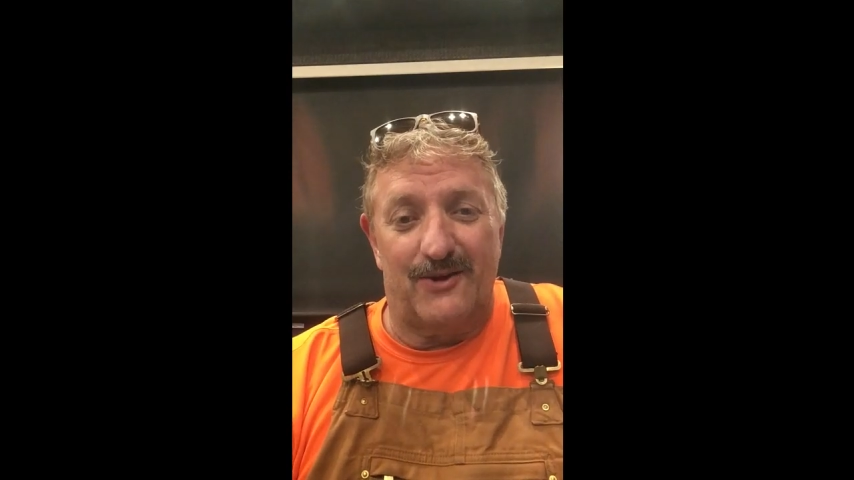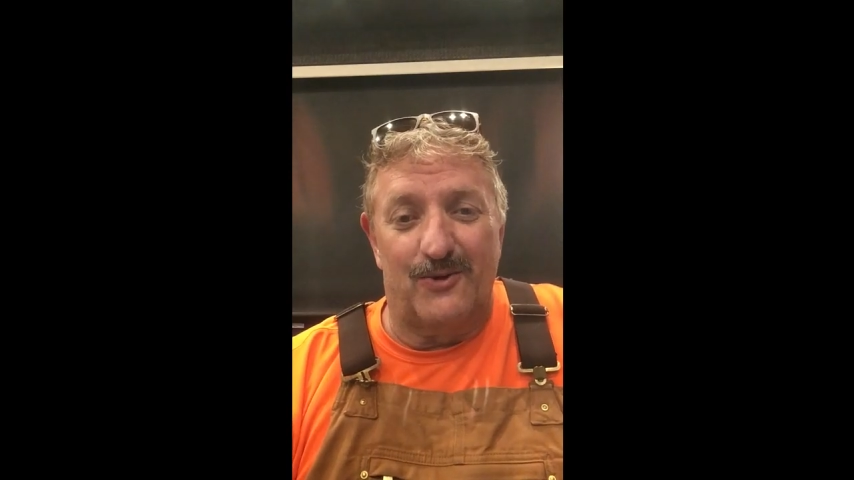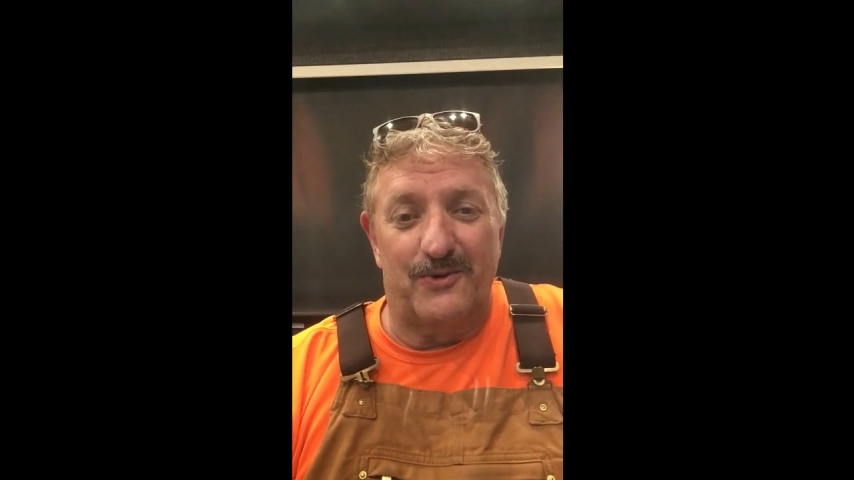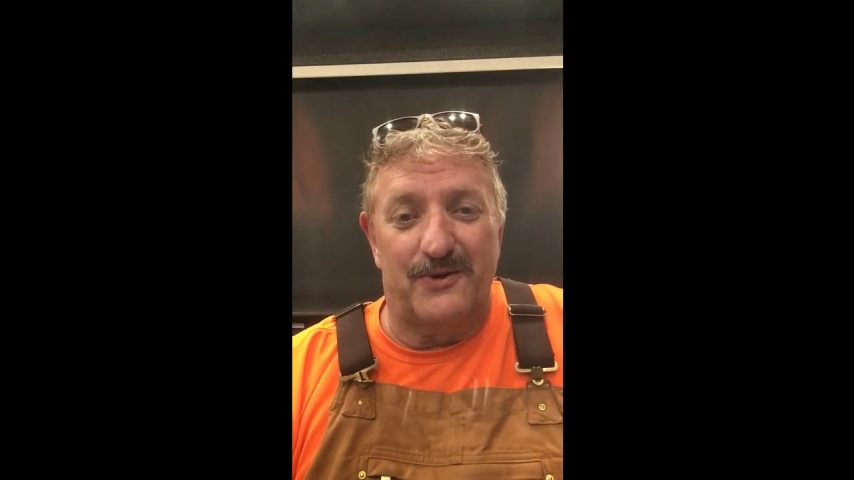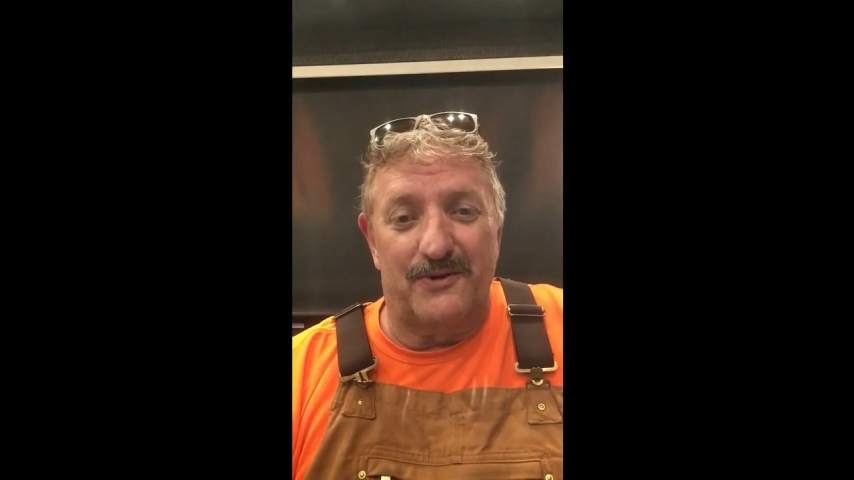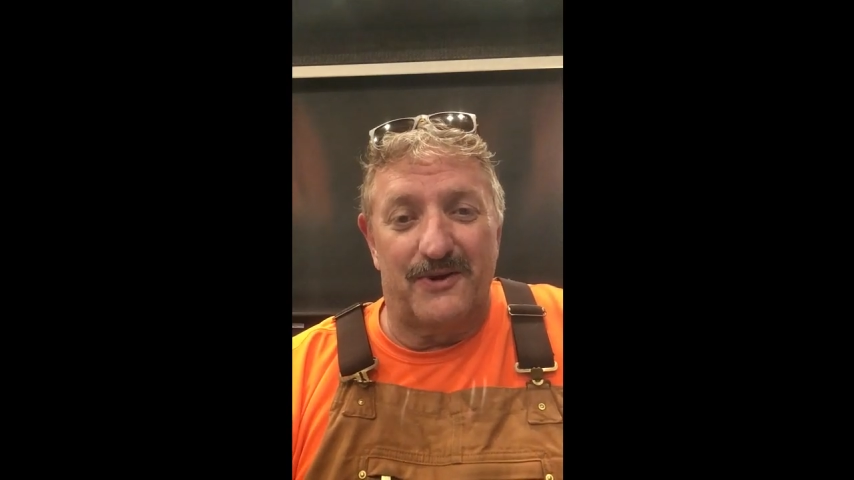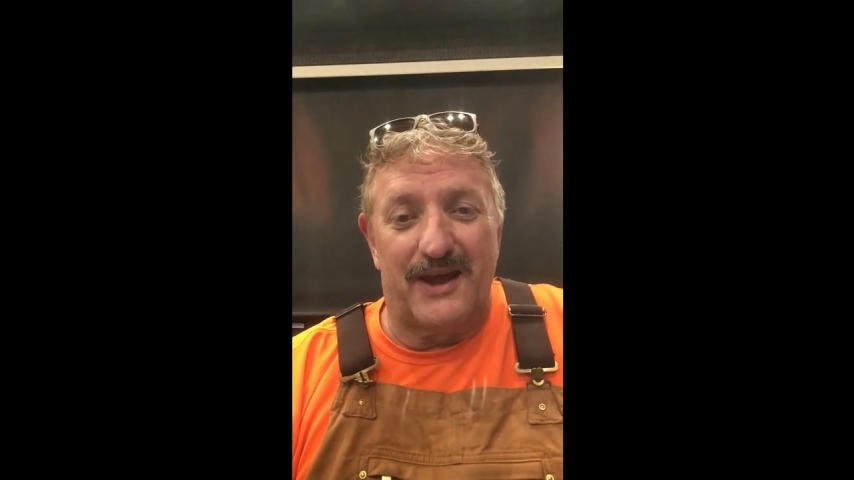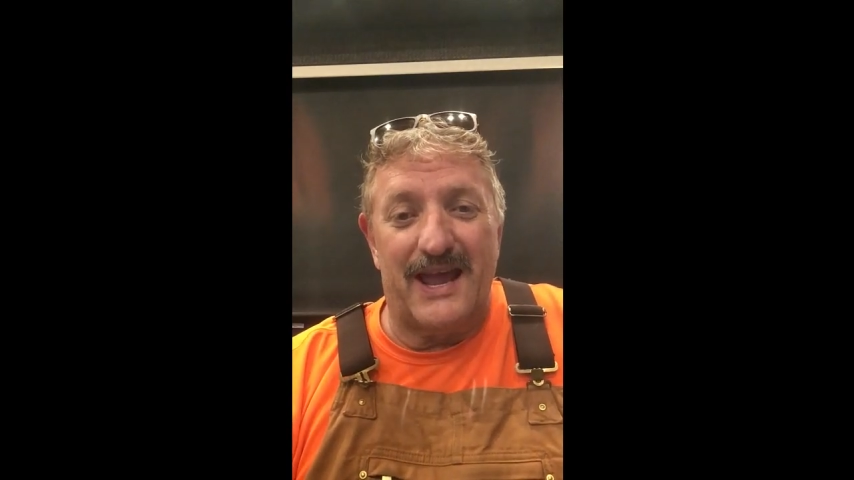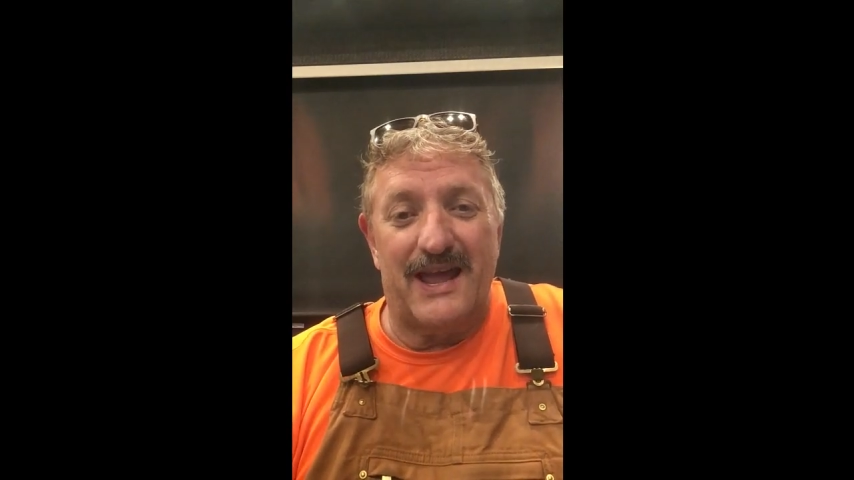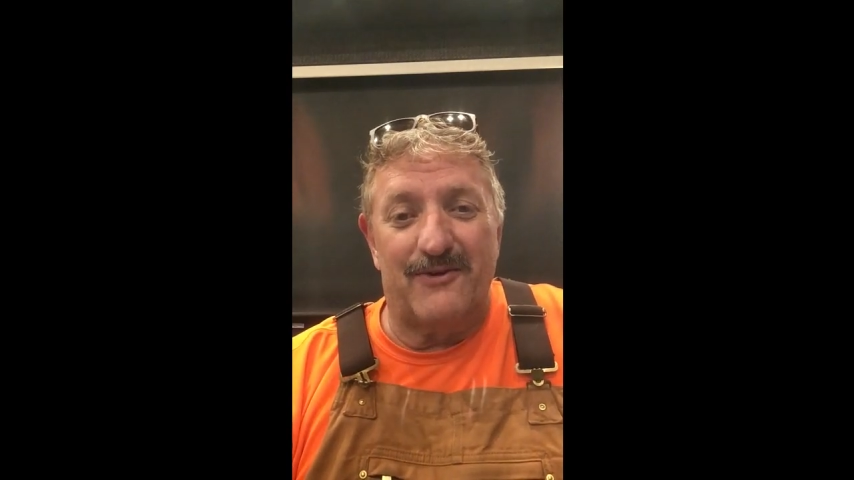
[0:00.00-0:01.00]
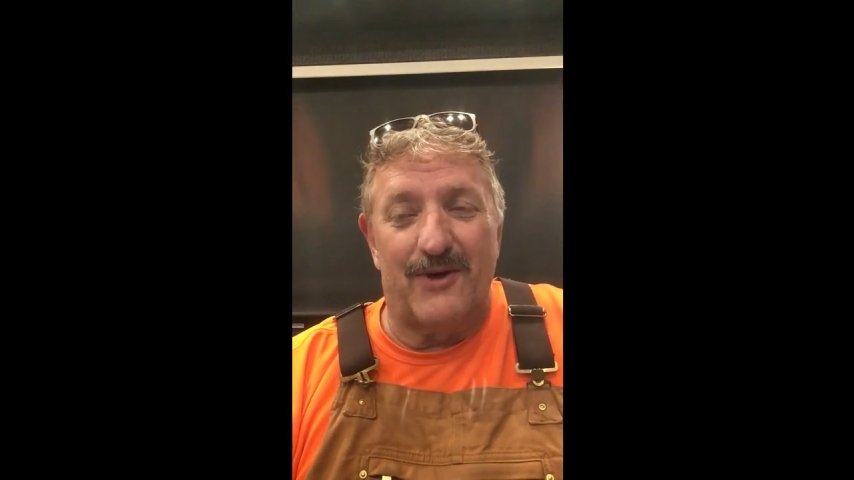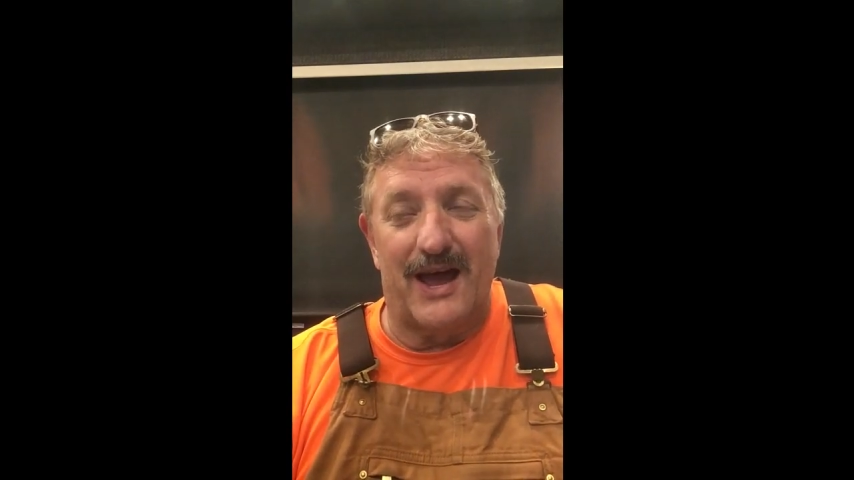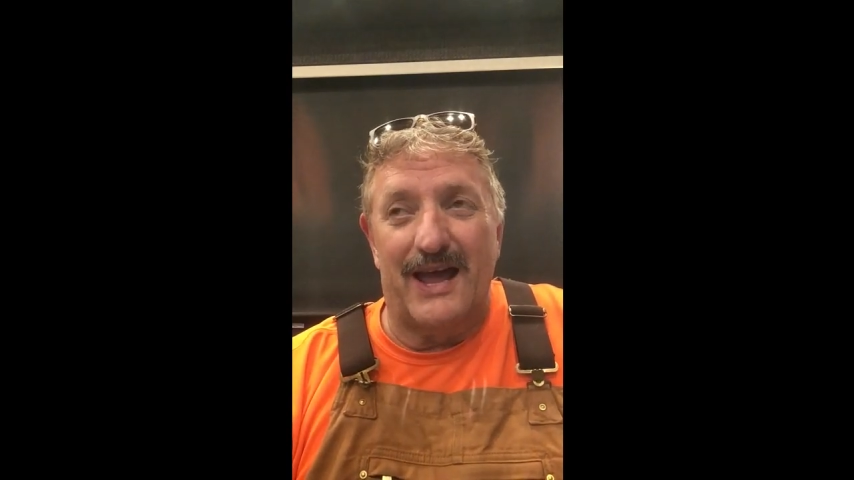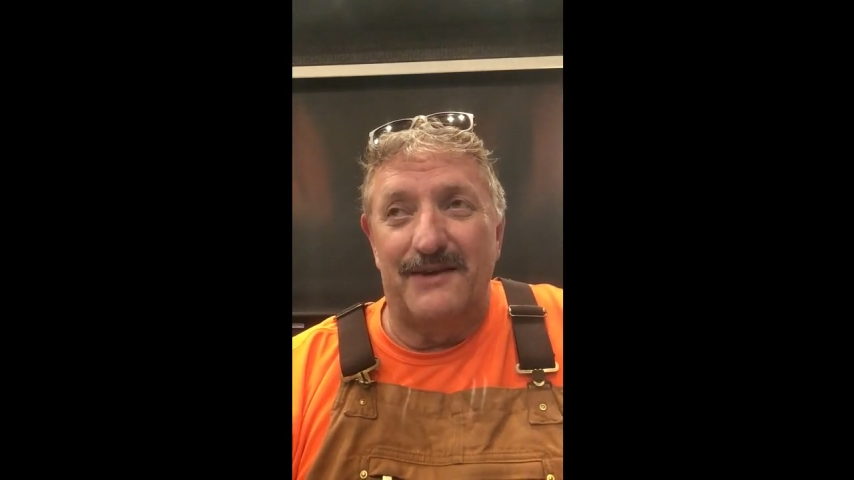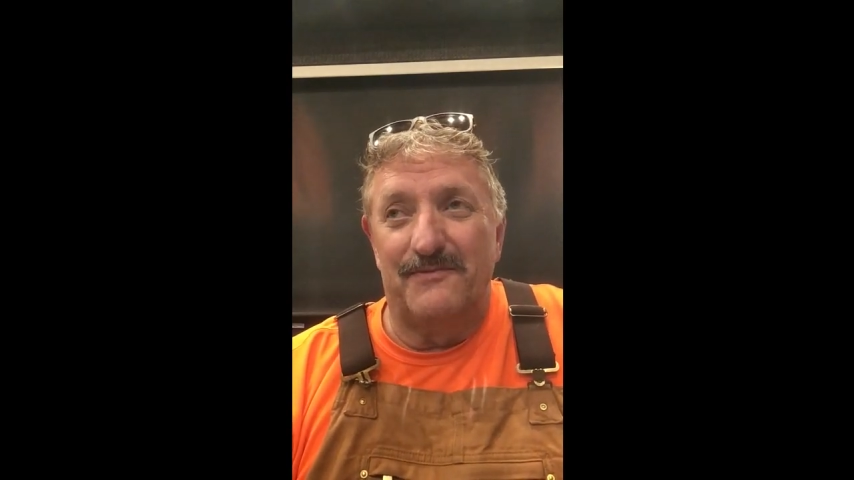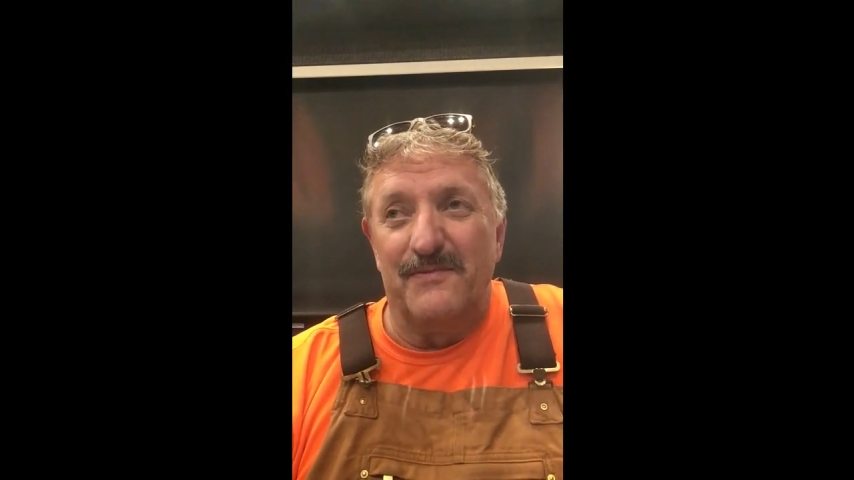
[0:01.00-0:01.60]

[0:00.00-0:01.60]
hold your hand right.